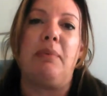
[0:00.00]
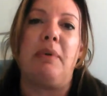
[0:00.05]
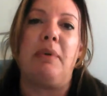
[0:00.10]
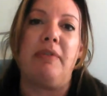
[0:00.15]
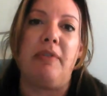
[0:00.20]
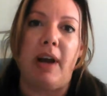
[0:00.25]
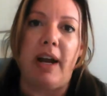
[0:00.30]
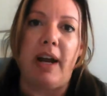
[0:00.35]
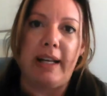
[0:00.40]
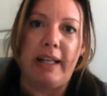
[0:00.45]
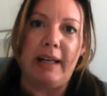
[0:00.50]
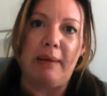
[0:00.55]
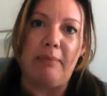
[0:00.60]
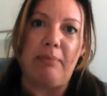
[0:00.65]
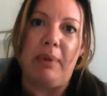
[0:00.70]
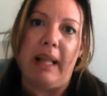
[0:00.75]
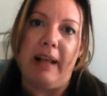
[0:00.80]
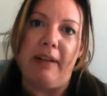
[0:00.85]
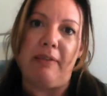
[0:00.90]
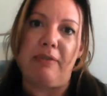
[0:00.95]
providing a
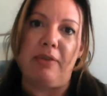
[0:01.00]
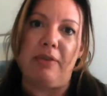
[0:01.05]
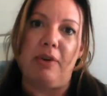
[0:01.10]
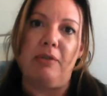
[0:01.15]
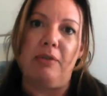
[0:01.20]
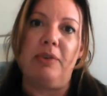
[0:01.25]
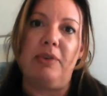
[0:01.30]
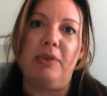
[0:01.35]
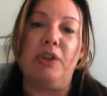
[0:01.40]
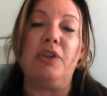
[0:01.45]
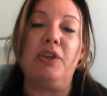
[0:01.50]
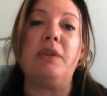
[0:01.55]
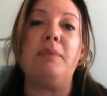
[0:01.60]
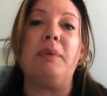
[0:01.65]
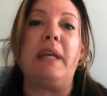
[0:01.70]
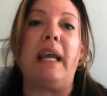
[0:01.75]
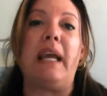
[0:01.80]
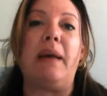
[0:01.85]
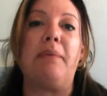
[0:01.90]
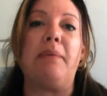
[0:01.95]
platform for you to
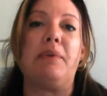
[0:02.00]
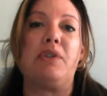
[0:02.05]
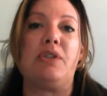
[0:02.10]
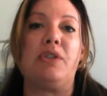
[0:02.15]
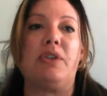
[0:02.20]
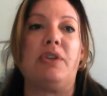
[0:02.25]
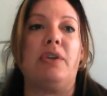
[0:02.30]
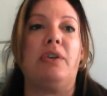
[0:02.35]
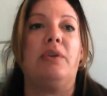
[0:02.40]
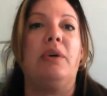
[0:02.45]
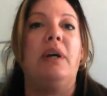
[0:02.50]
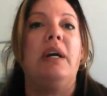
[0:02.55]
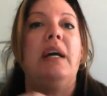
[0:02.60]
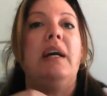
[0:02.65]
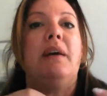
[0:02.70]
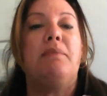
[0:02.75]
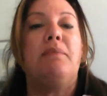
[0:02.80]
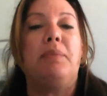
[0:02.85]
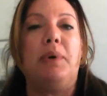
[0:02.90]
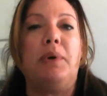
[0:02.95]
be able to
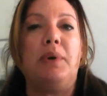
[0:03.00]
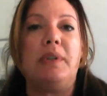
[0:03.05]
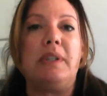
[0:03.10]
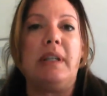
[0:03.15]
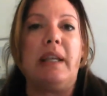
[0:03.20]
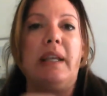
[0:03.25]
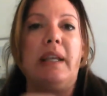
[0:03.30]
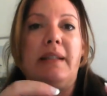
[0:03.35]
put